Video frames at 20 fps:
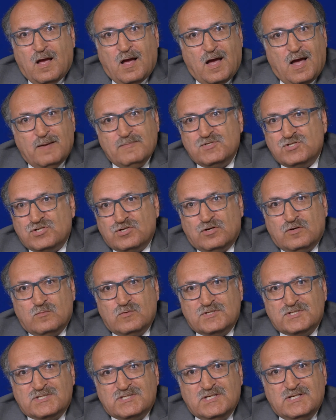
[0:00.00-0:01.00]
I'm sure
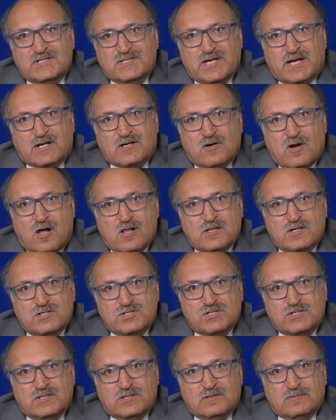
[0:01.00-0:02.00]
we'll see
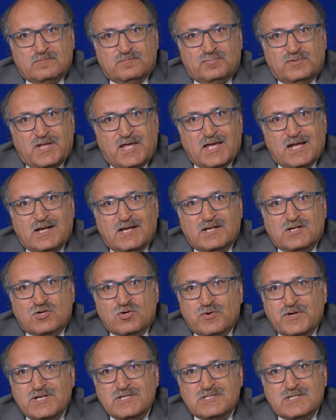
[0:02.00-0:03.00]
technology play an
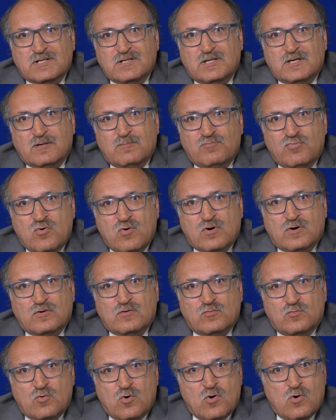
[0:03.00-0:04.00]
increasingly
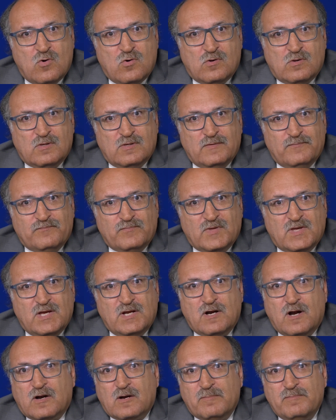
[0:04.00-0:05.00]
important role in
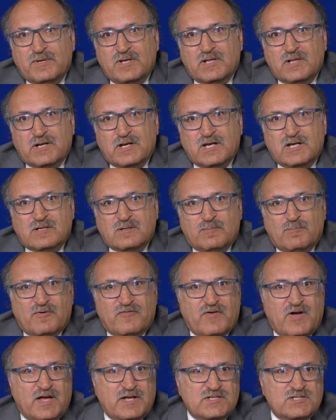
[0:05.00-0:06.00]
our ability to
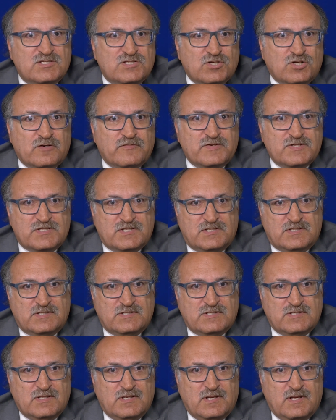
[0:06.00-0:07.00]
provide
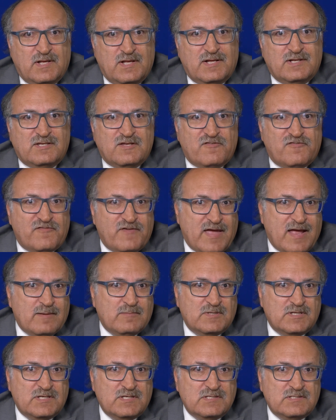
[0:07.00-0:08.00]
services to
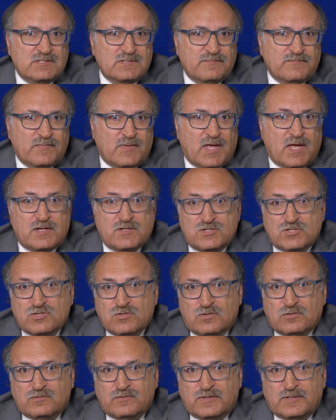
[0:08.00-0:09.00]
families and
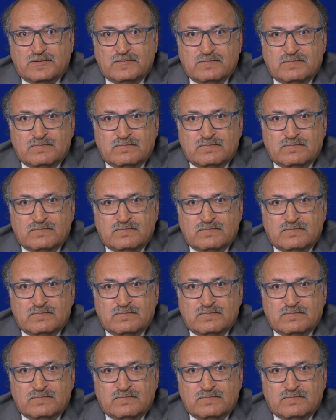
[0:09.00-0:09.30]
children.